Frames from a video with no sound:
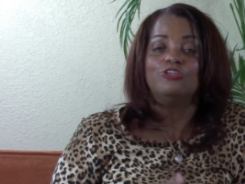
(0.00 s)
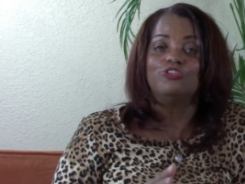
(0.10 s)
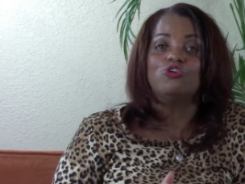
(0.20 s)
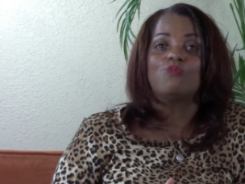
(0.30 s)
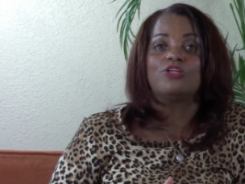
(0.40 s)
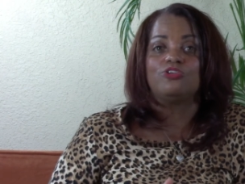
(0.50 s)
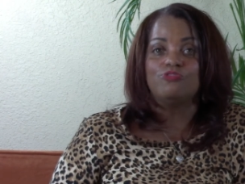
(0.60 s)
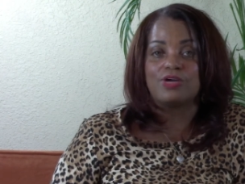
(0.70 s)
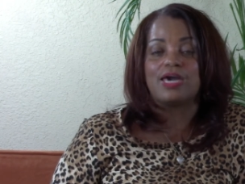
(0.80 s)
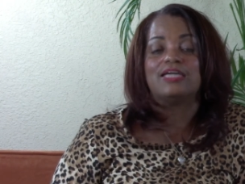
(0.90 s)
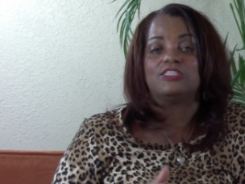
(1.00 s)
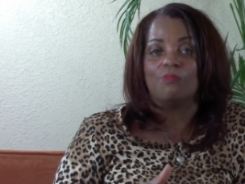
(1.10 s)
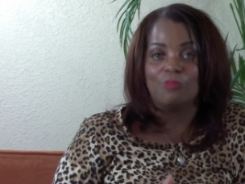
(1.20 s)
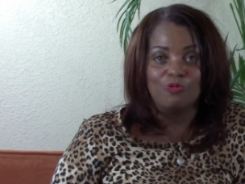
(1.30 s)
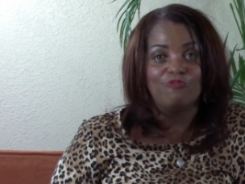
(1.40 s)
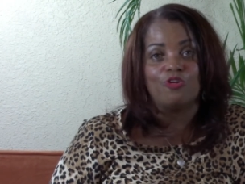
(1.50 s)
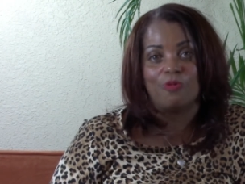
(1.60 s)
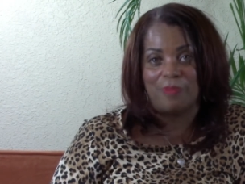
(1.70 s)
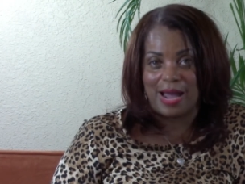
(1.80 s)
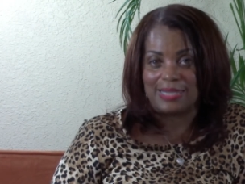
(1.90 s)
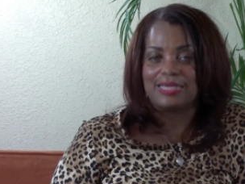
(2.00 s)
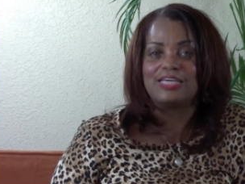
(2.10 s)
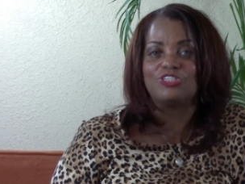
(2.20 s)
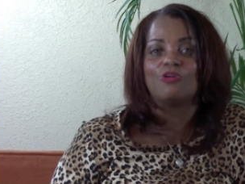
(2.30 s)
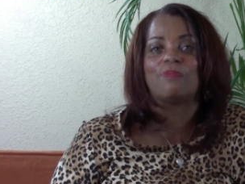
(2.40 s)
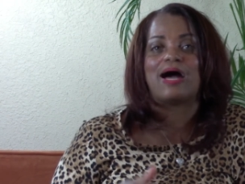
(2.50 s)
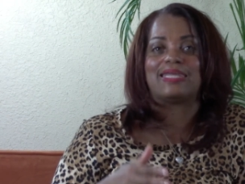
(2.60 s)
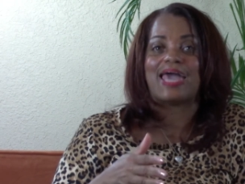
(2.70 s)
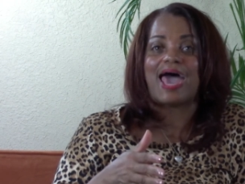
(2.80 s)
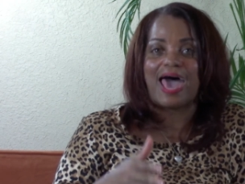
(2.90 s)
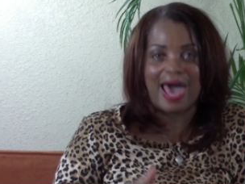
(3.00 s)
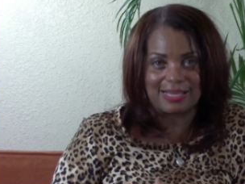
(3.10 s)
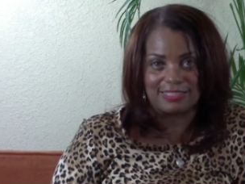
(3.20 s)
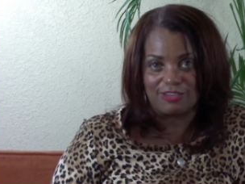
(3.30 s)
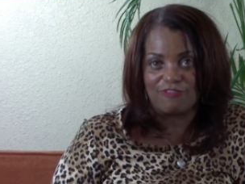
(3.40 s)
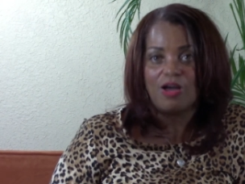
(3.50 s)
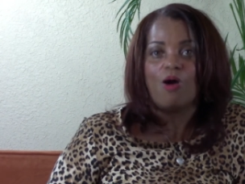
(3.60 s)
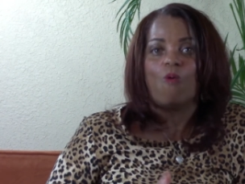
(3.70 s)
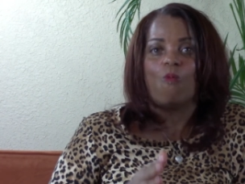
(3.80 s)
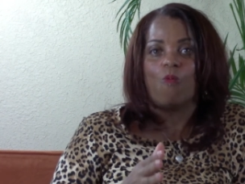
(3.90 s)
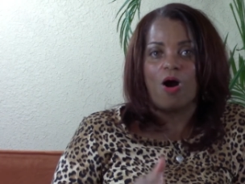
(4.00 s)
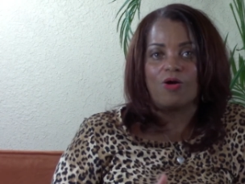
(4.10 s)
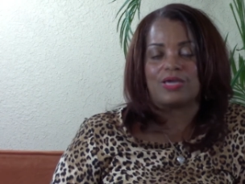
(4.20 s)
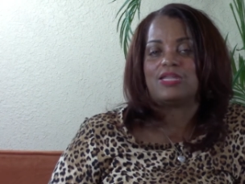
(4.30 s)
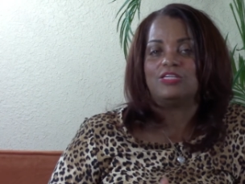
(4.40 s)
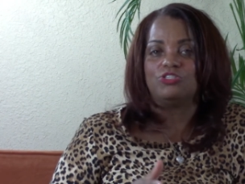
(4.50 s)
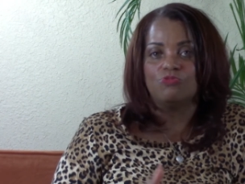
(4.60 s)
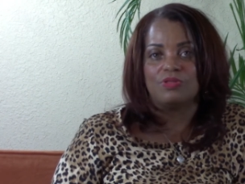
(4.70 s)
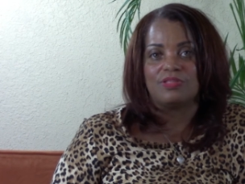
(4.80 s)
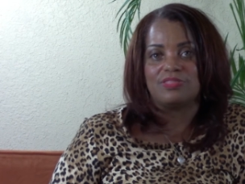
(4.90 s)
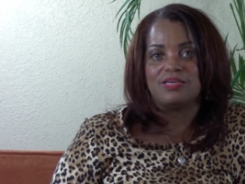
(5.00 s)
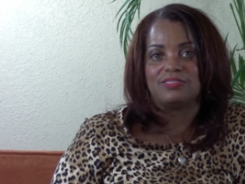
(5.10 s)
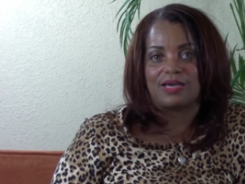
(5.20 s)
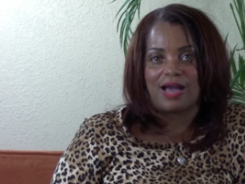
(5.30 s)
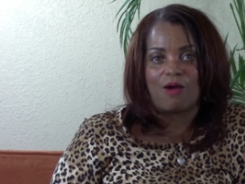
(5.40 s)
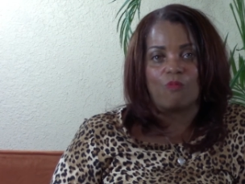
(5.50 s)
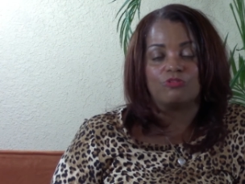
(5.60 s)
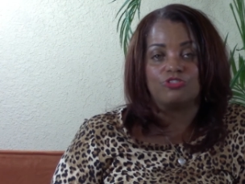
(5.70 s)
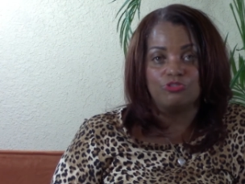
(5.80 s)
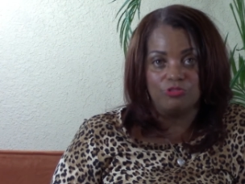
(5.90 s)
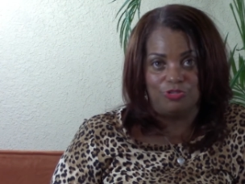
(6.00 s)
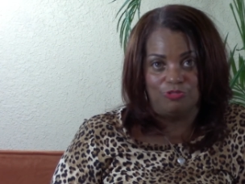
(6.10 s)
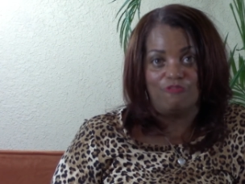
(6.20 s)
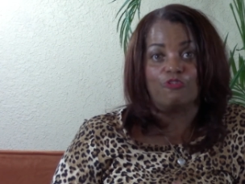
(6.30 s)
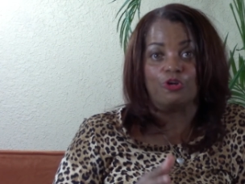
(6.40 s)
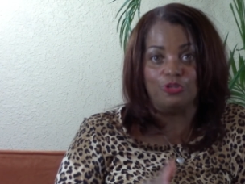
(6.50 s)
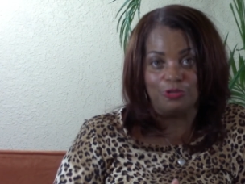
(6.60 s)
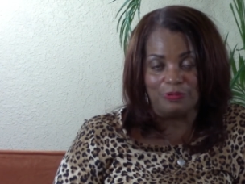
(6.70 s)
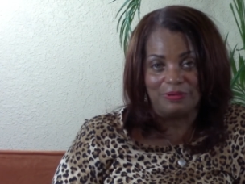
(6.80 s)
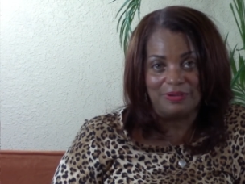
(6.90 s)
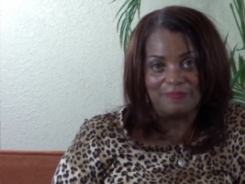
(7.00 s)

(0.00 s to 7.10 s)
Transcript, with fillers: Do what you can to move your body. Get your body active, walking and doing the things that God wants you to do for you.